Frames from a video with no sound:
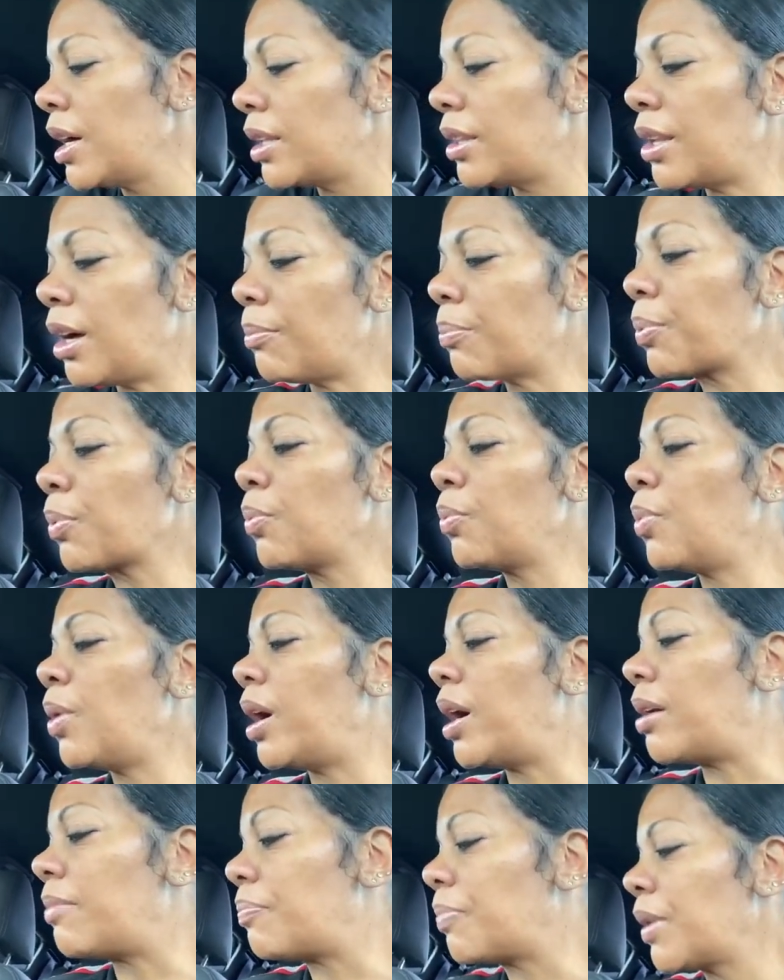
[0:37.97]
Number
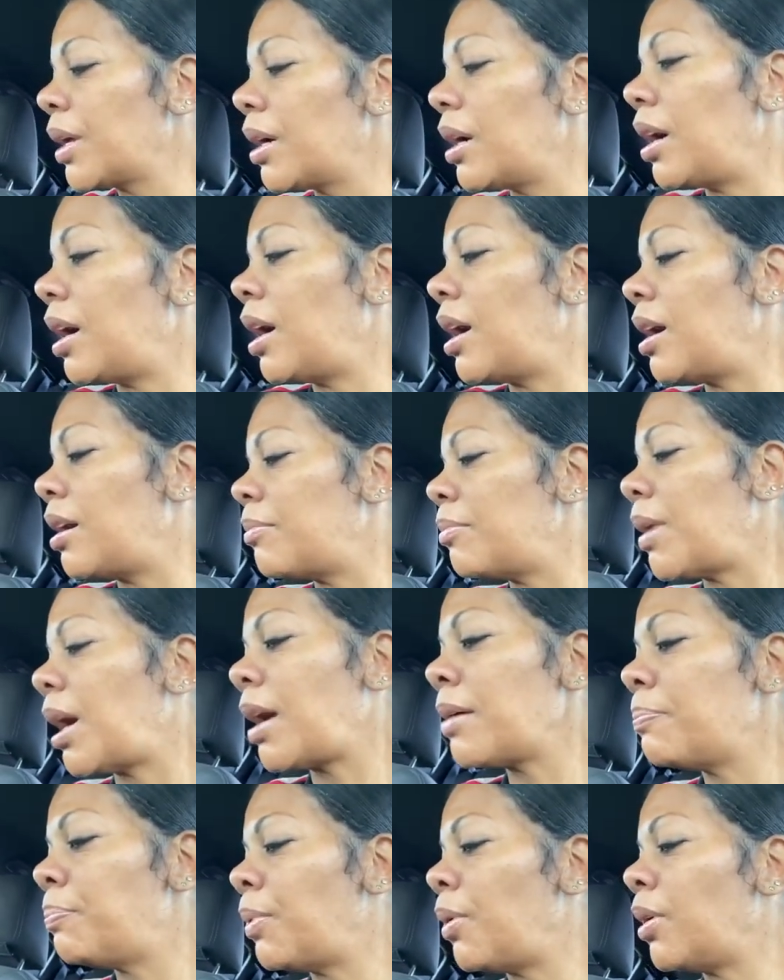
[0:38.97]
one, um,
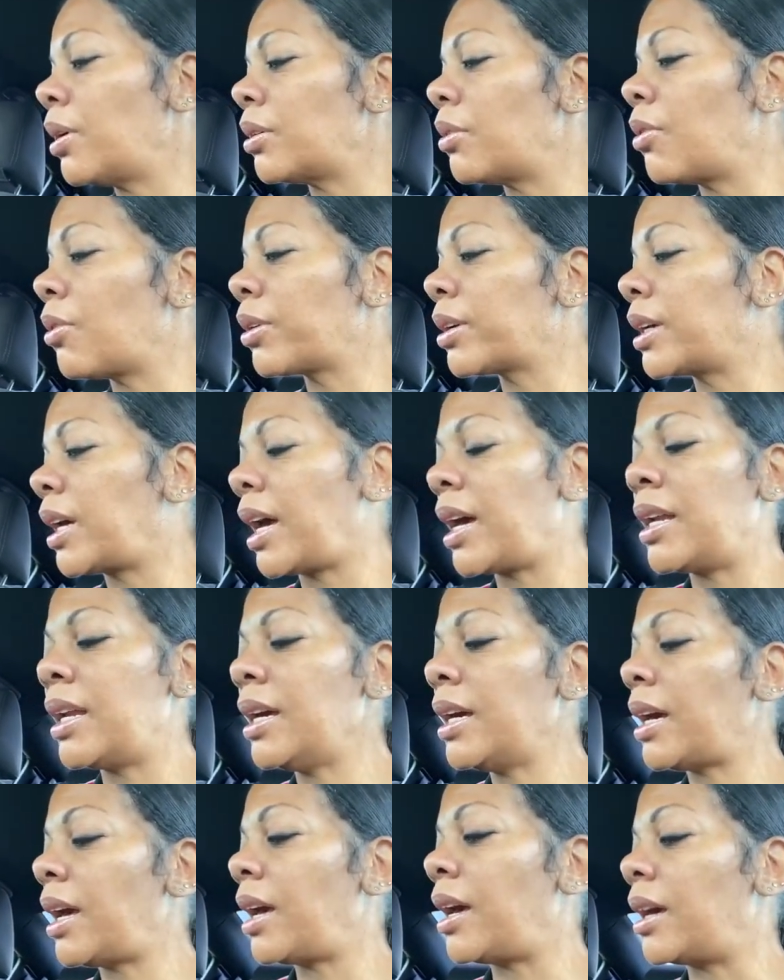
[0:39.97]
I bought organic
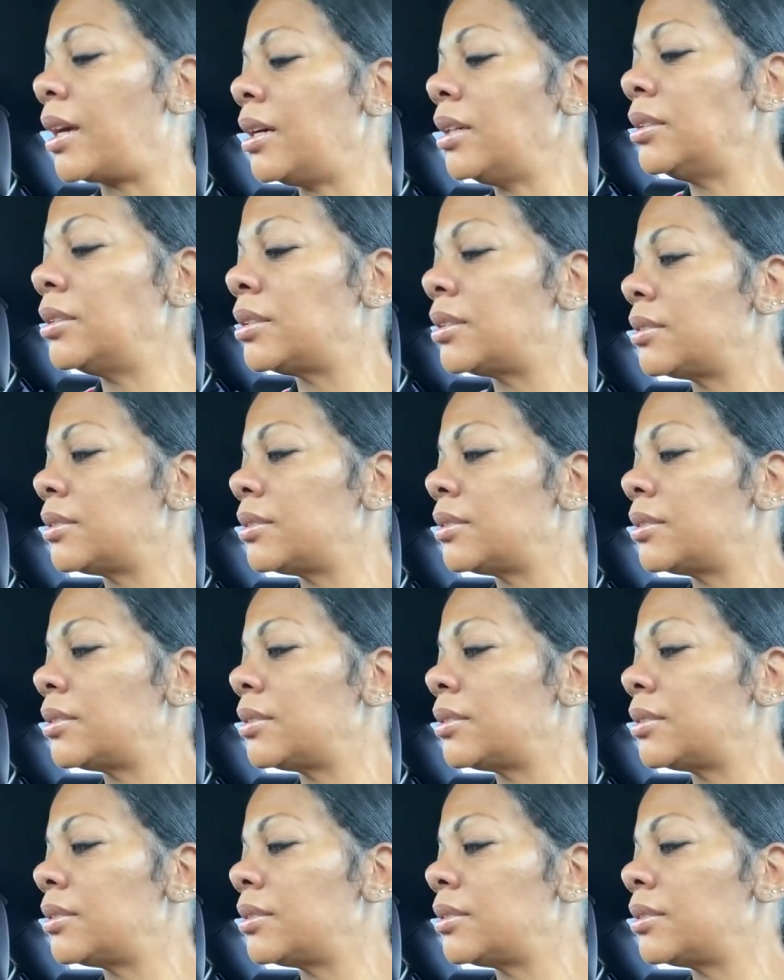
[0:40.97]
eggs.